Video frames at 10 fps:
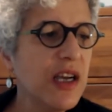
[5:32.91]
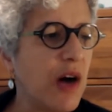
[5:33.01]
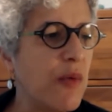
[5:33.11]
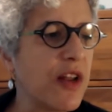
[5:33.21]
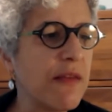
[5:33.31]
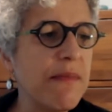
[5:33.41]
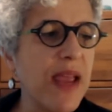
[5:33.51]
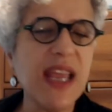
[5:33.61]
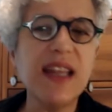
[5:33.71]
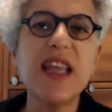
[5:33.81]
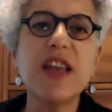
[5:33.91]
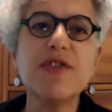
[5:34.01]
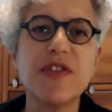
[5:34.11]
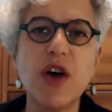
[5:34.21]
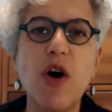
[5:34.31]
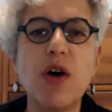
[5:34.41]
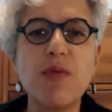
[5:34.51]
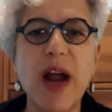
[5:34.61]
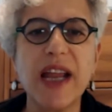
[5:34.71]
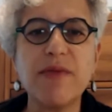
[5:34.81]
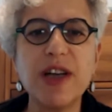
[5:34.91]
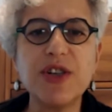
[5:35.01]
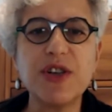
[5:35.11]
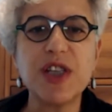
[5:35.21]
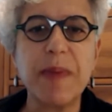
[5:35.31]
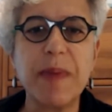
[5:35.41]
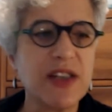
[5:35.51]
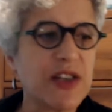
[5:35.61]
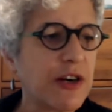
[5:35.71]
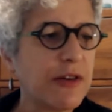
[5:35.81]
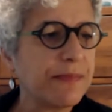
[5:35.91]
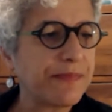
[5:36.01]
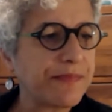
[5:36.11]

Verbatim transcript: on one of the main leaders of the alt right, Richard Spencer.